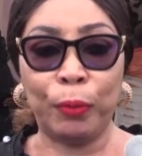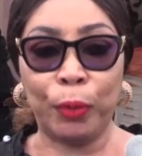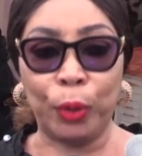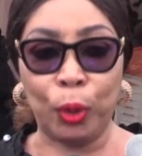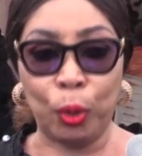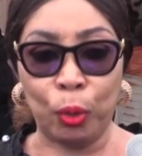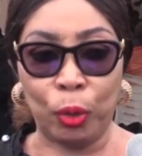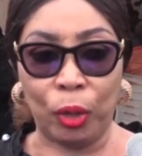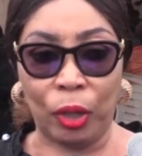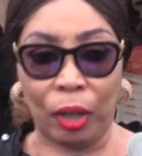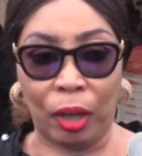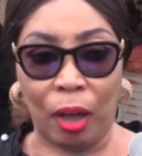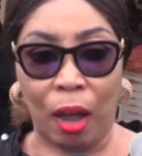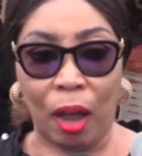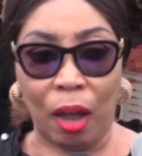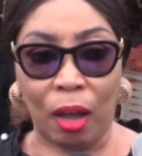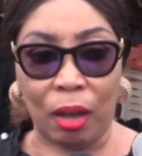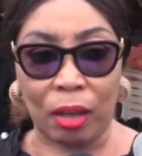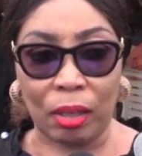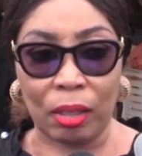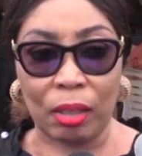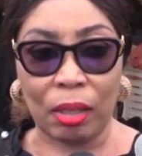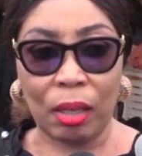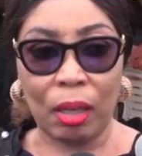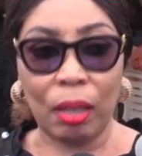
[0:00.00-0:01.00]
view the
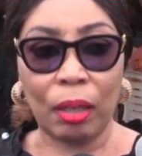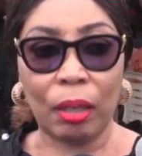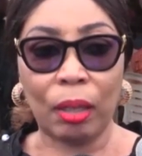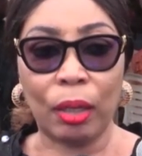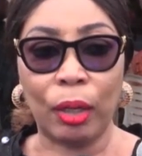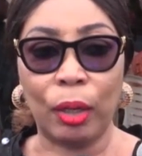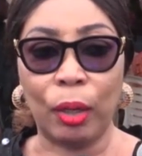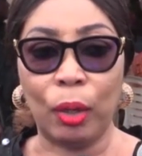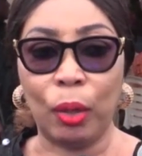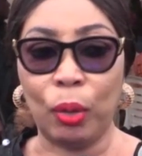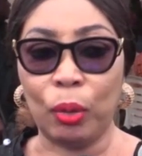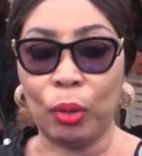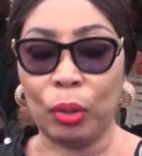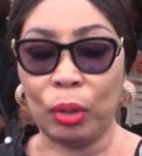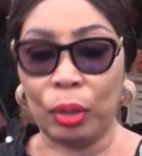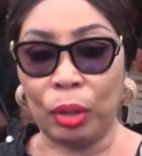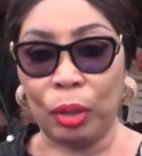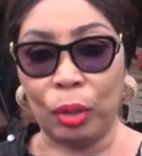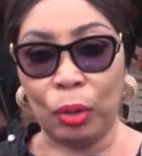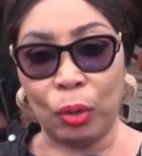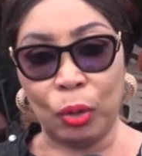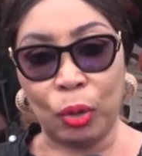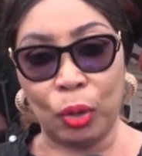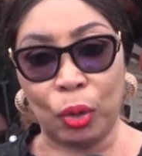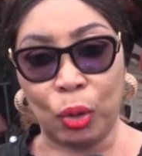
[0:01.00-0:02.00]
cars, you know,
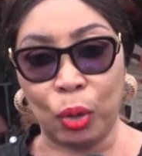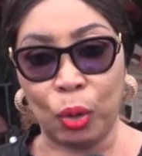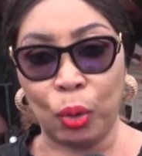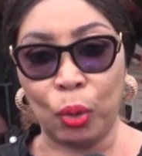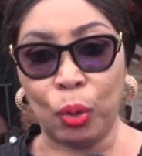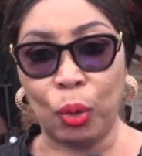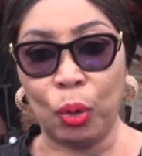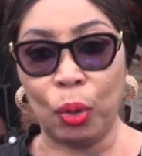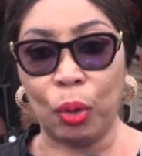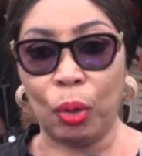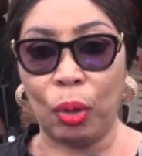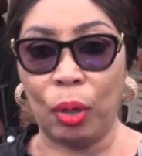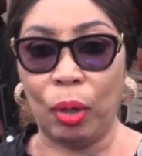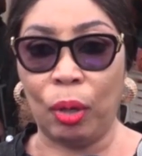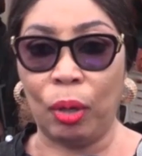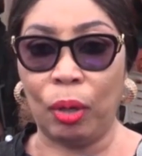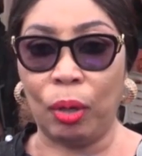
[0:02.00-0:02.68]
do